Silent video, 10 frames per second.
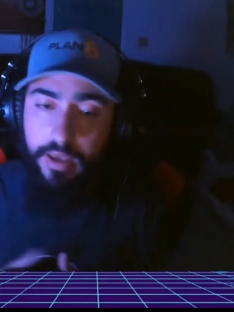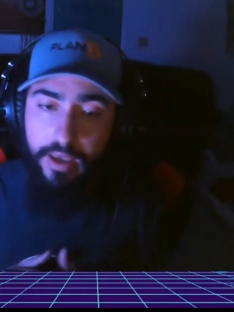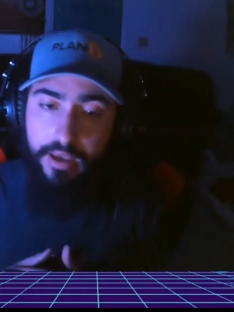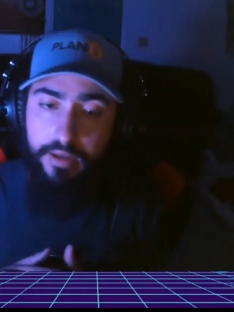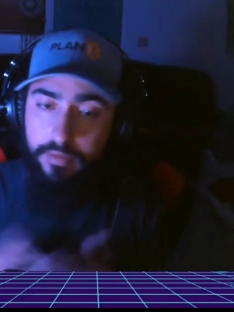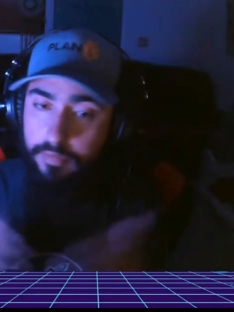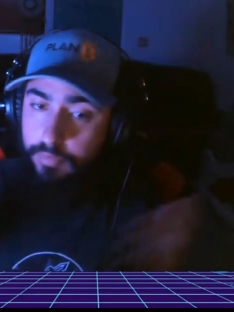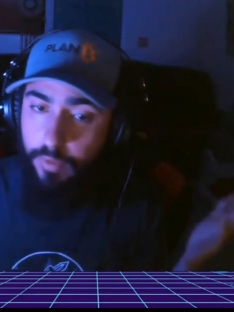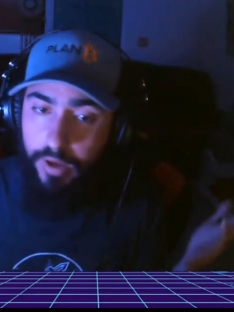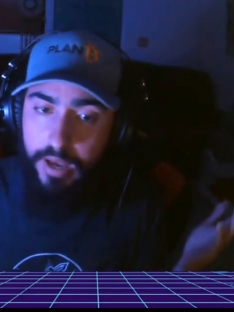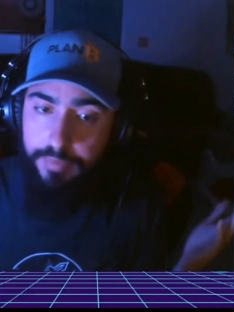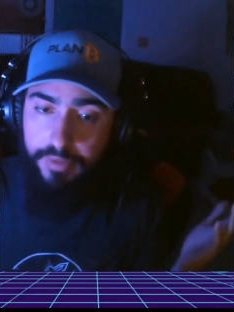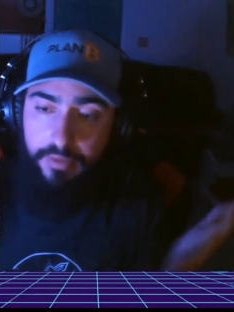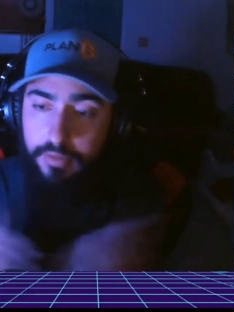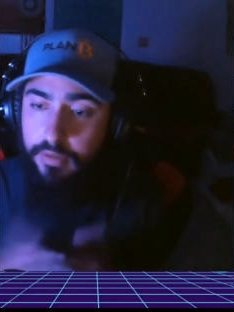And what
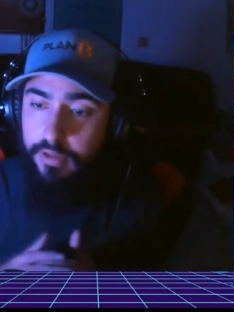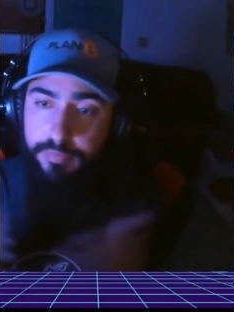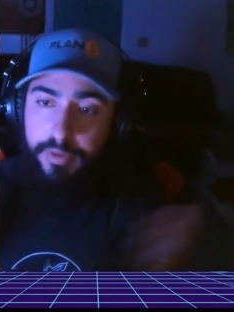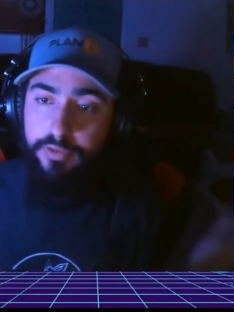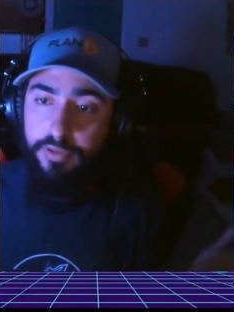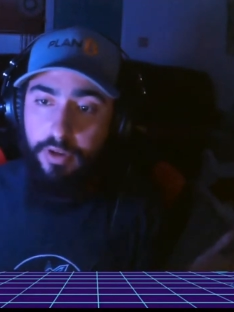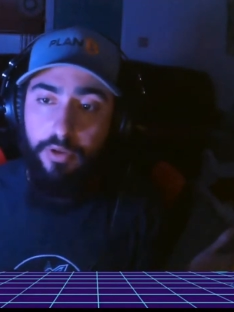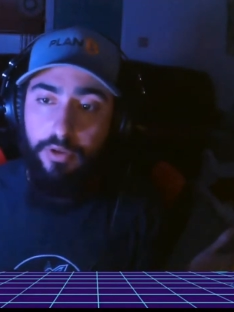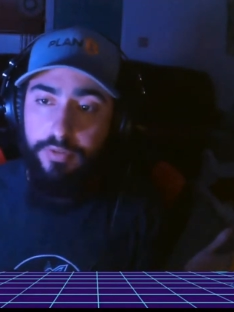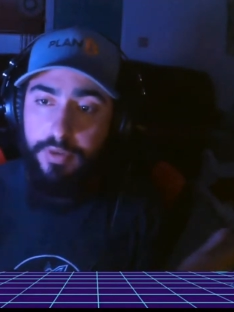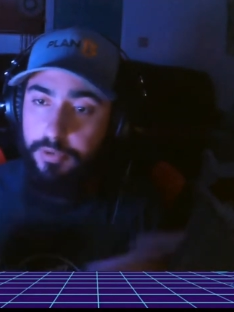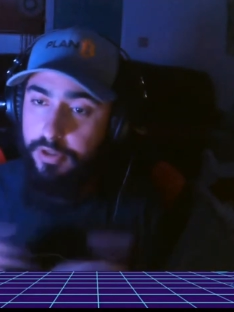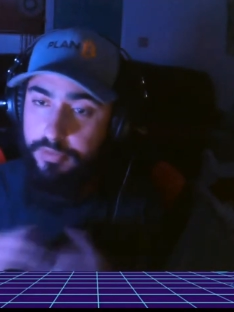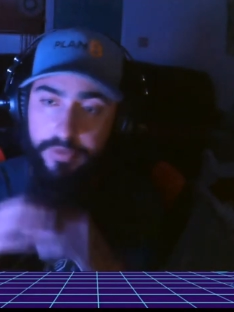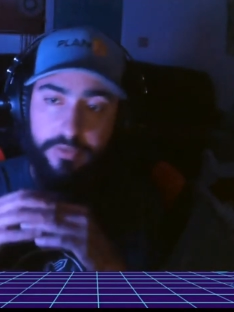happened? It's been slow November.
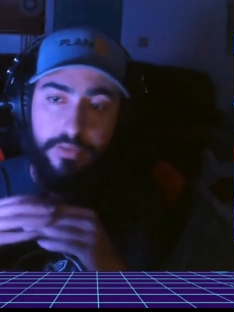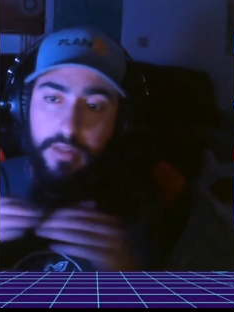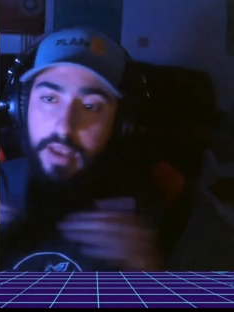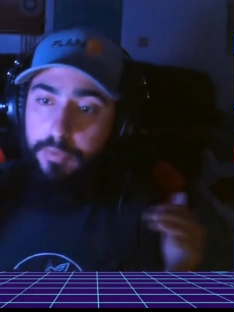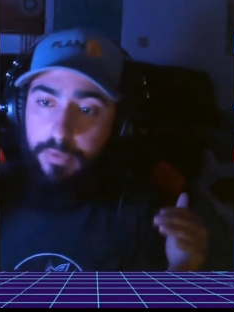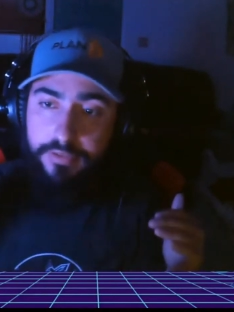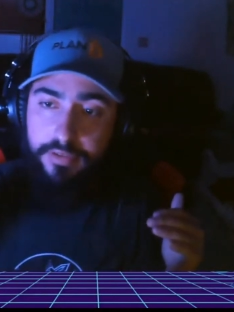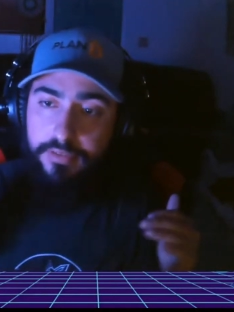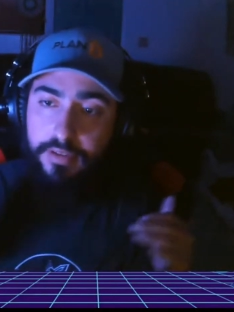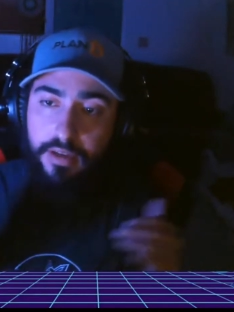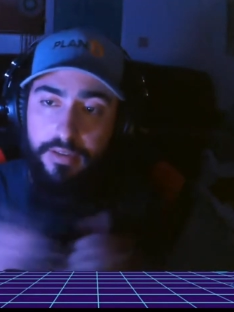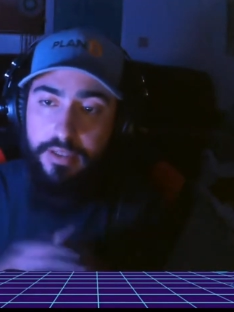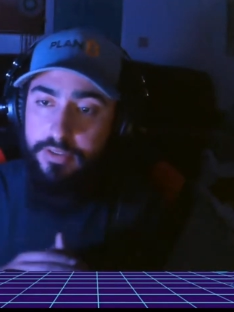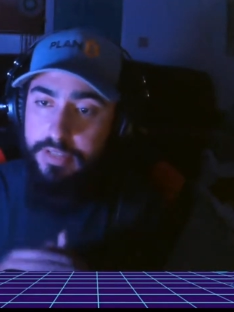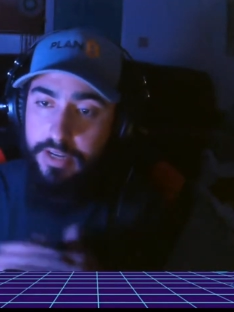It's been sideways
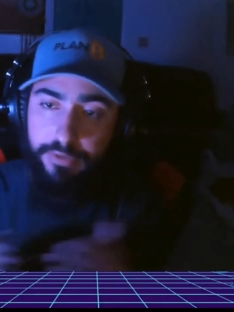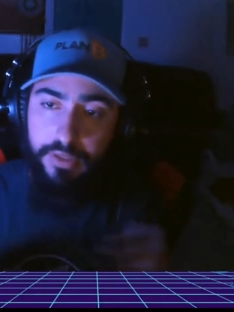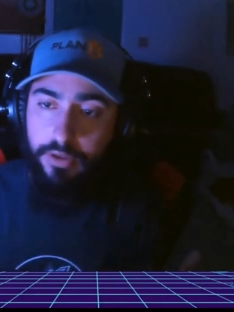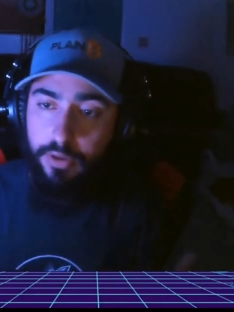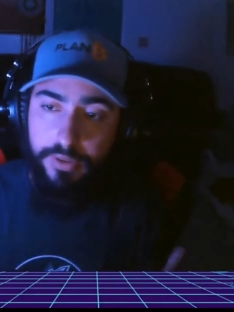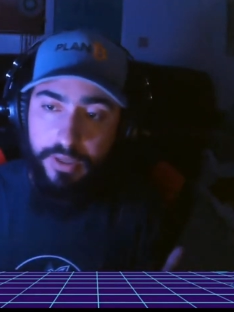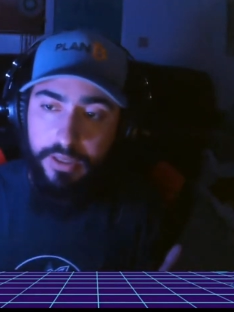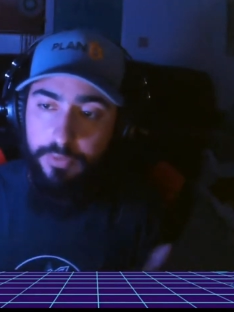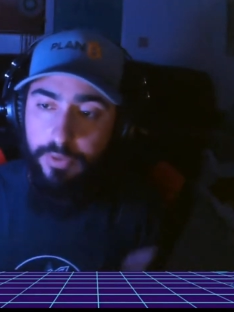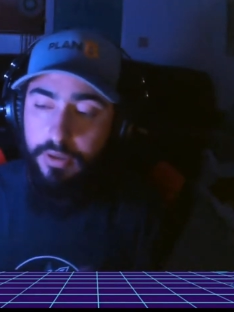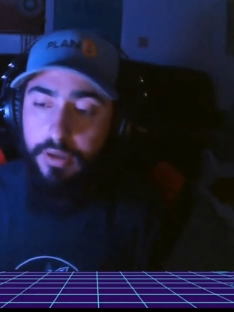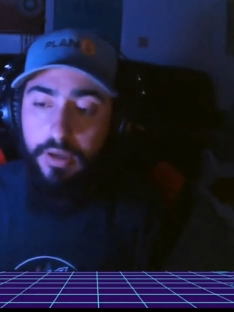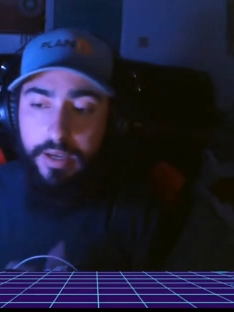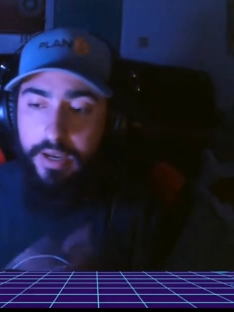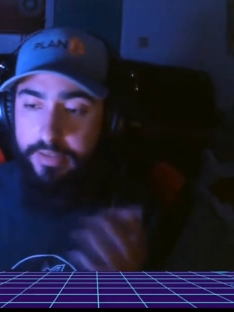consolidation, not really going anywhere.
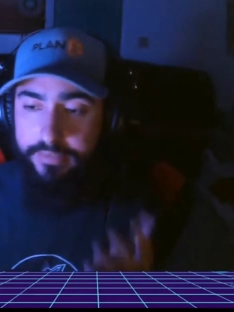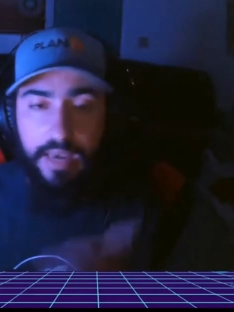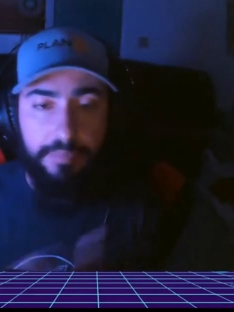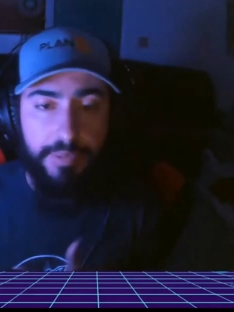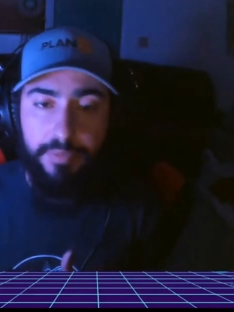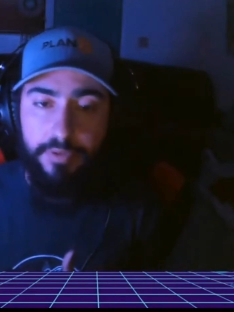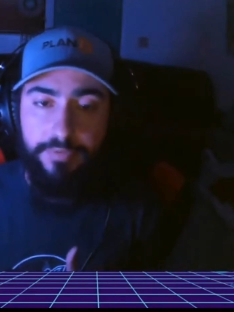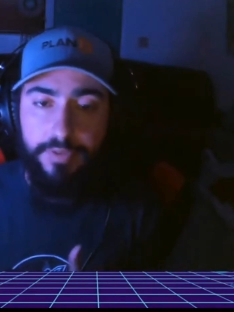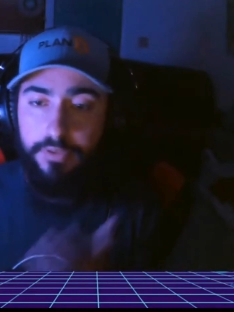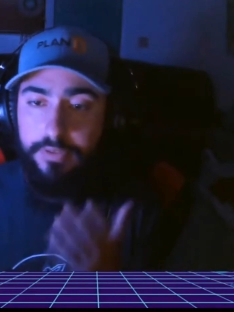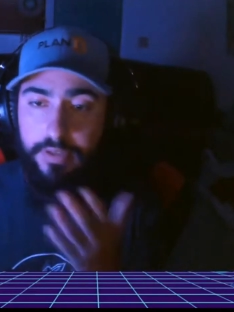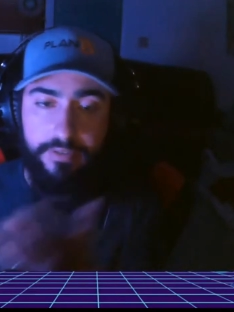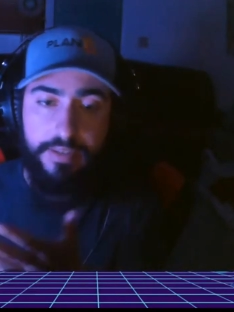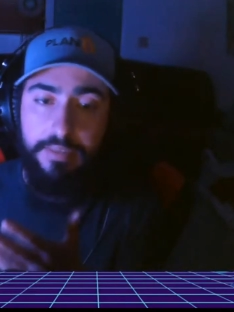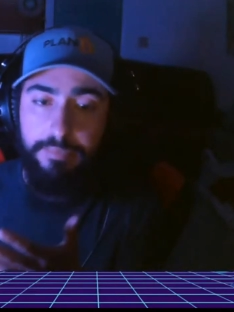And it's got people confused, and
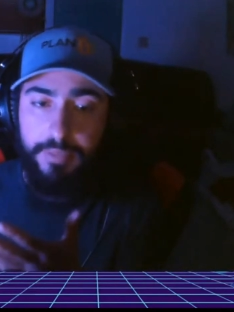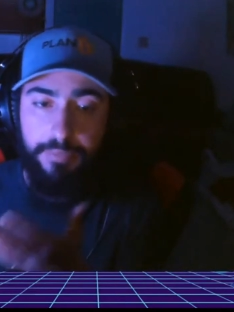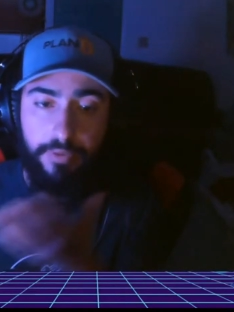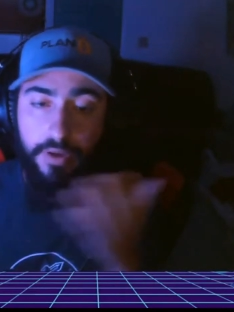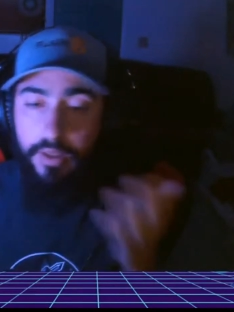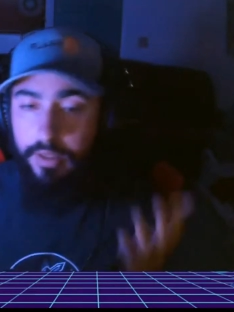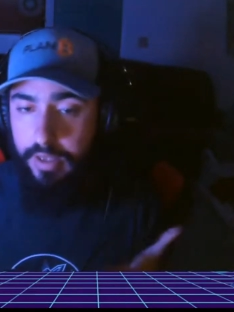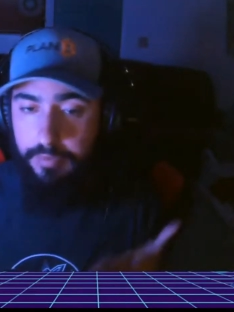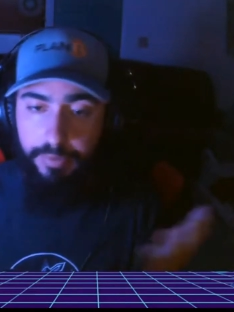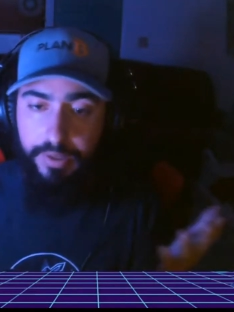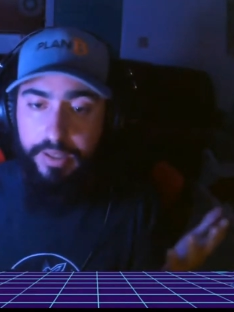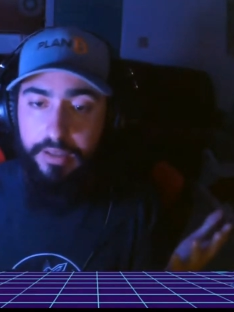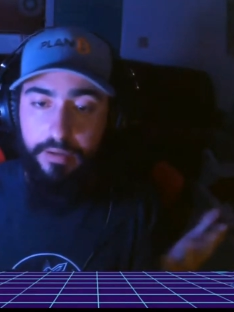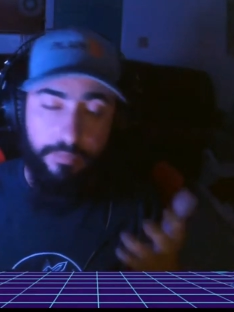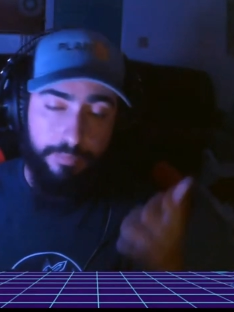it's got people
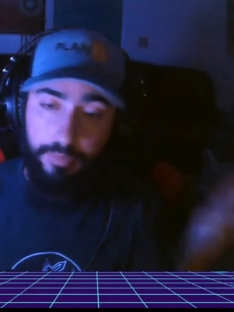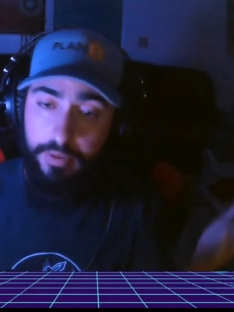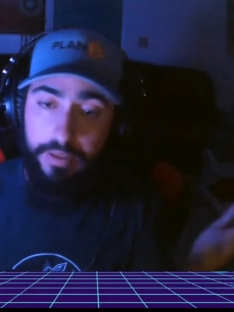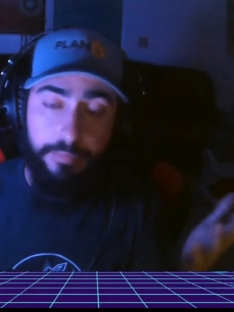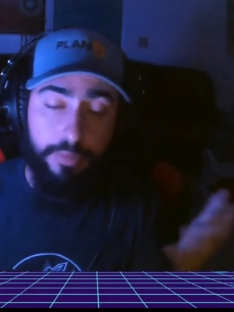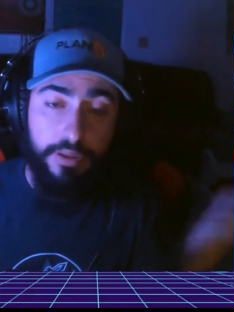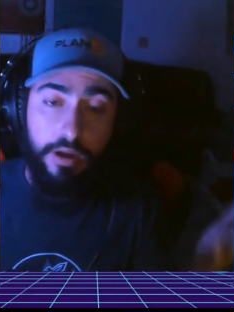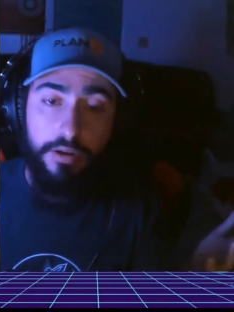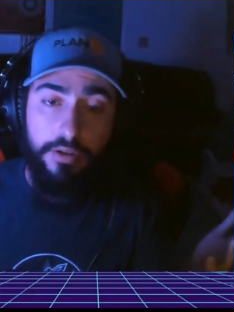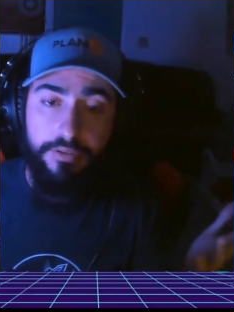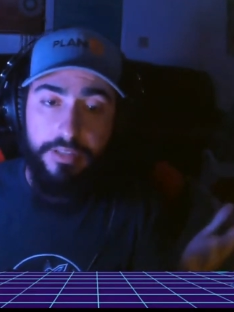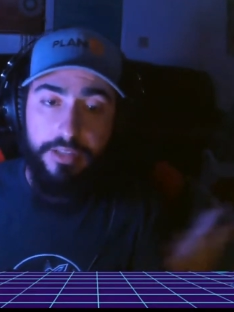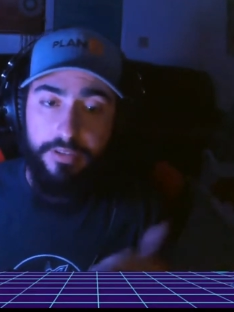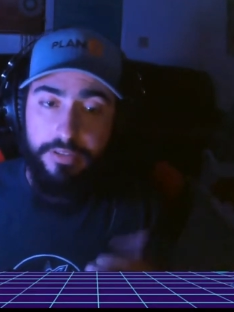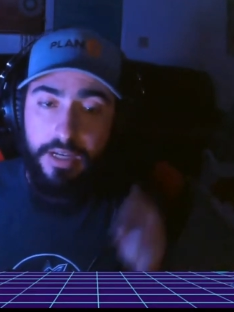putting articles
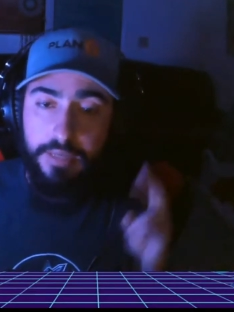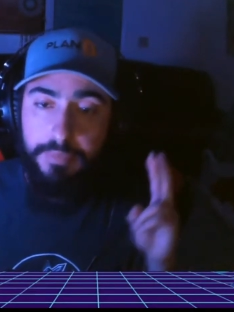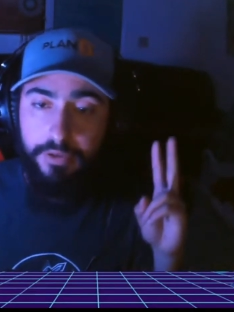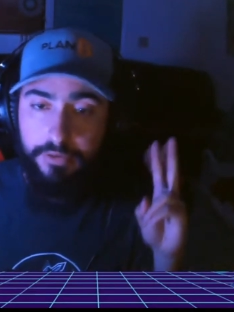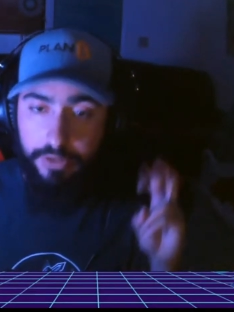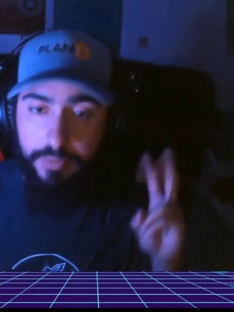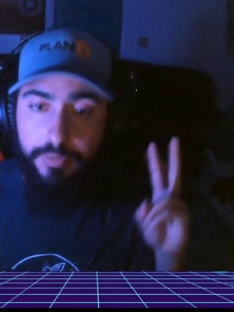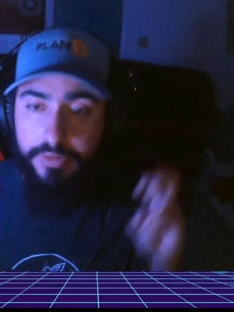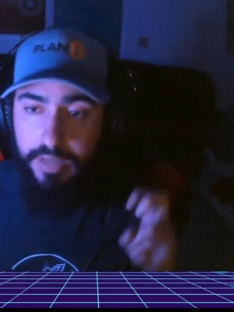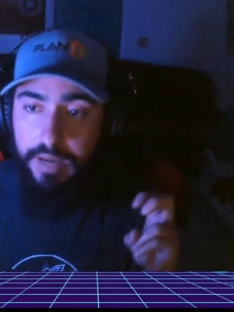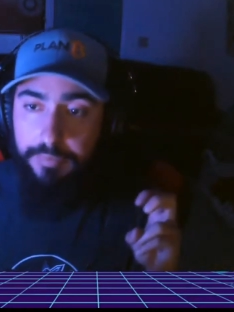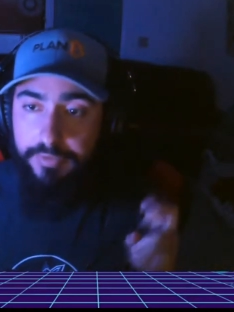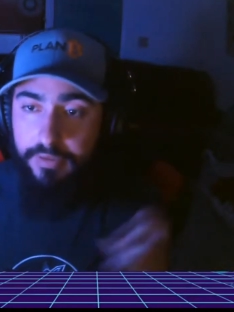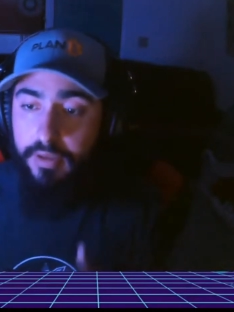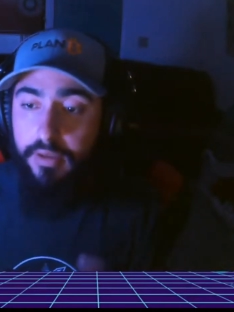out there talking about double
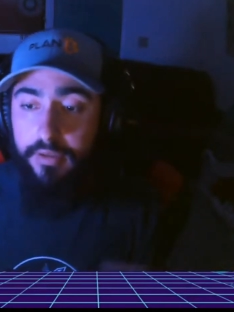tops.